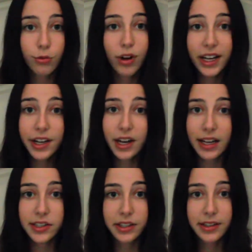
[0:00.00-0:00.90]

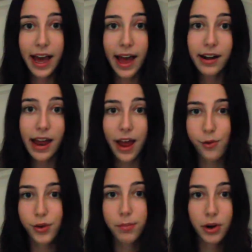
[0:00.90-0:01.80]
Recognizing that
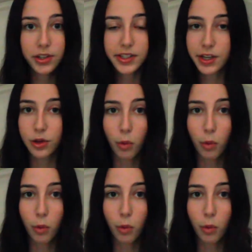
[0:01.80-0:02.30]
every person in